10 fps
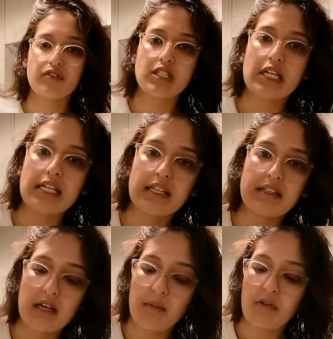I've just heated
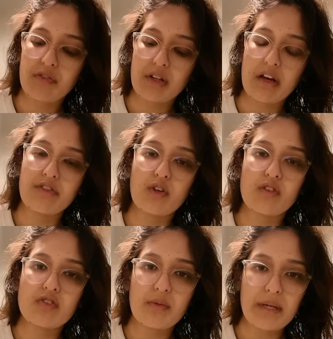some of the
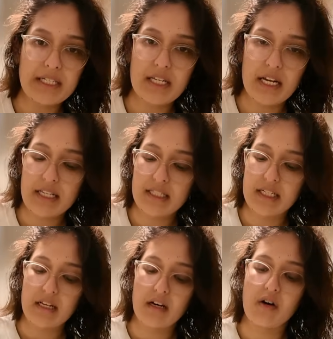leftovers from yesterday's
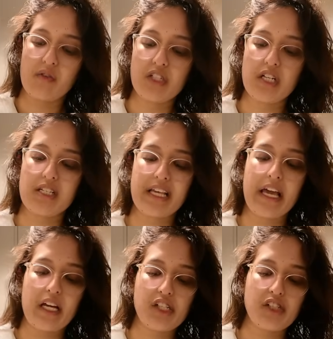dinner, which is
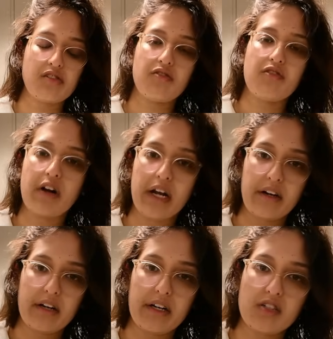Asian fried
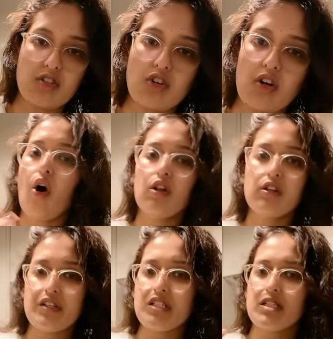rice. It's got all the
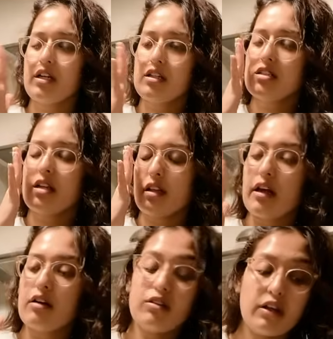veggies under the sun that
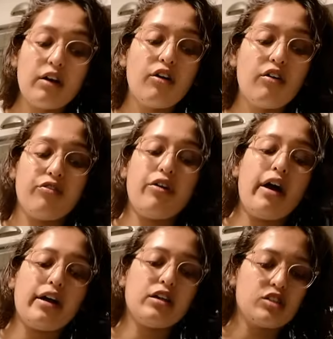I could think of
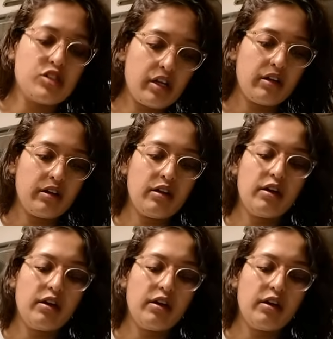and chicken.